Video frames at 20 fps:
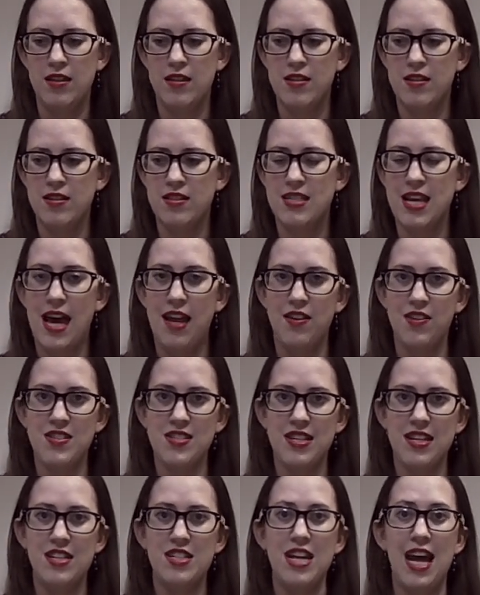saddle
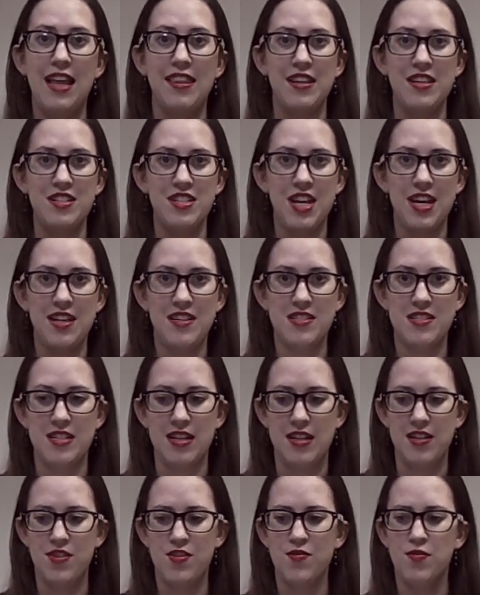stitch and the chain stitch.